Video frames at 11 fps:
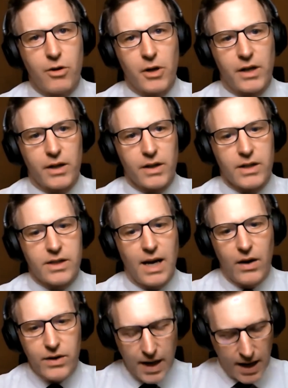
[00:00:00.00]
group looking at this.
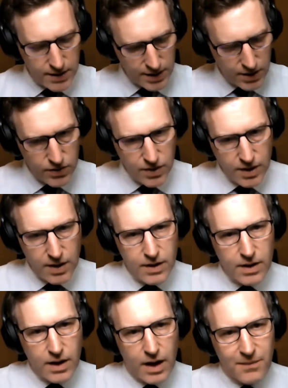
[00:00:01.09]
How do, how do you,
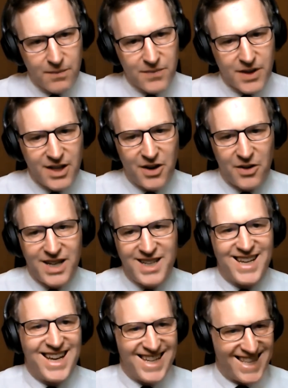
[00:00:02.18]
yeah. um, you know,
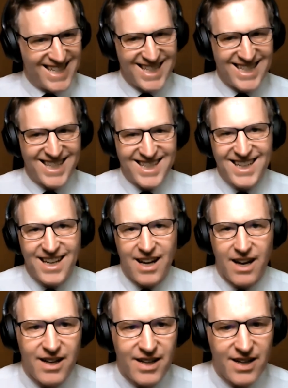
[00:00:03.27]
it, it, this is,
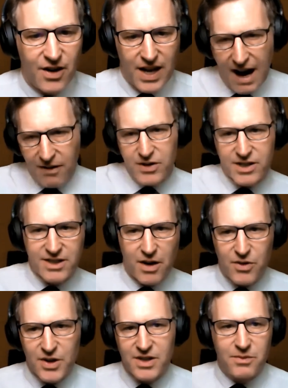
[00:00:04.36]
uh, you know, the Arrow
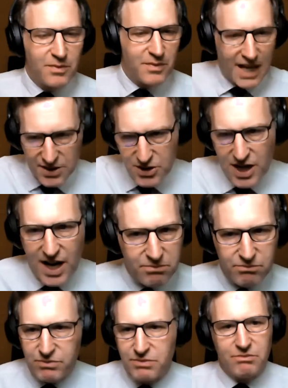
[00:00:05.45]
discovery, next
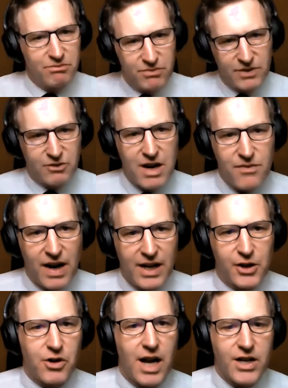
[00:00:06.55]
gen, great
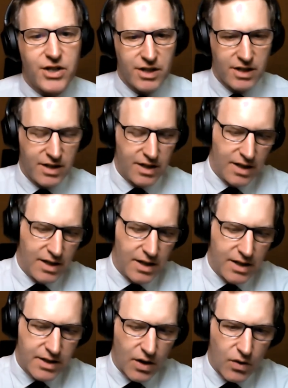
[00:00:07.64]
value creation.
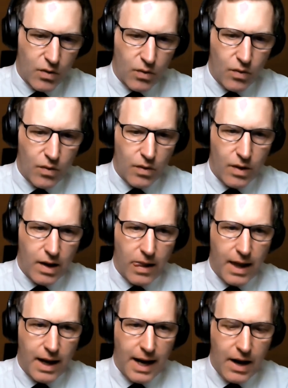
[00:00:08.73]
So absolutely.
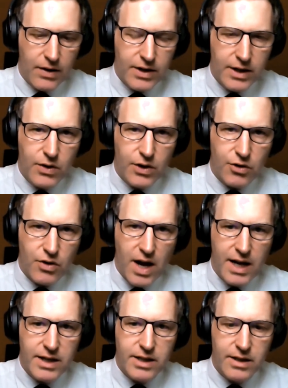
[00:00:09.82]
How do you
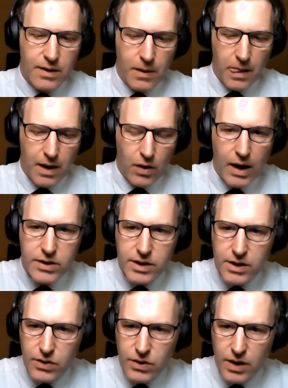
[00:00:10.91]
create, or how do
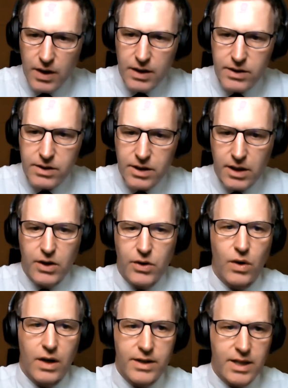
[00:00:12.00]
you
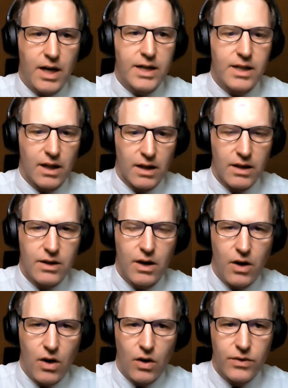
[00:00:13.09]
secure title
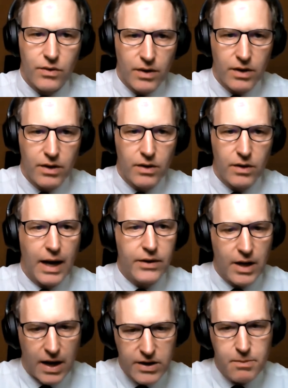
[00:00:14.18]
on, how
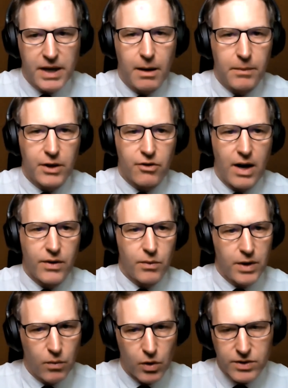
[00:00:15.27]
do you, how do you pick up the ground? I
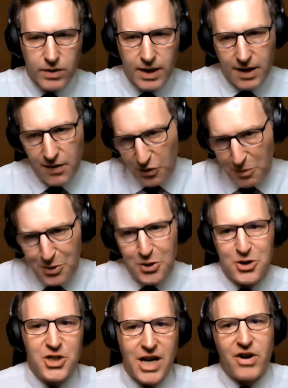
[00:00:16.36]
mean, what's, if you're a
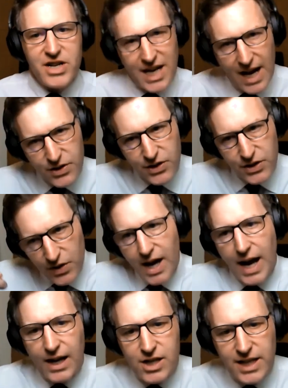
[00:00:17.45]
project generator, how do you
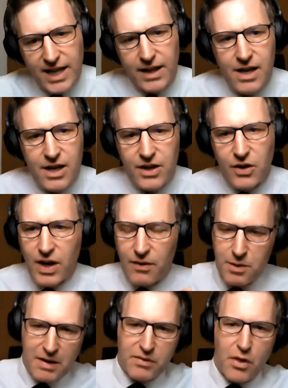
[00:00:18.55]
actually get, you know, you
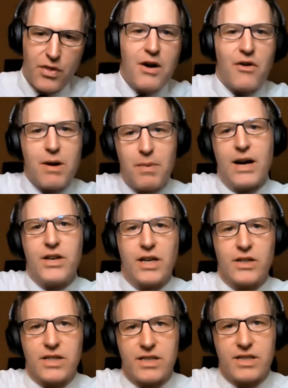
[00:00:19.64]
have, you might have the theory, but how do you
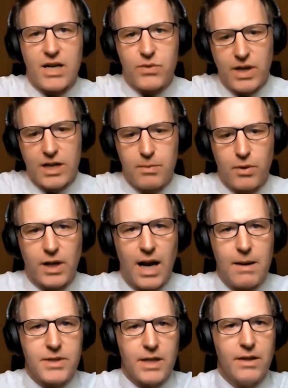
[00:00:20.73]
get to the stage where you actually put the
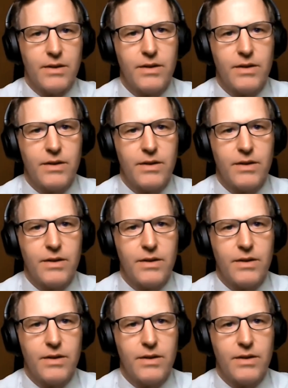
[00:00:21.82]
claims in?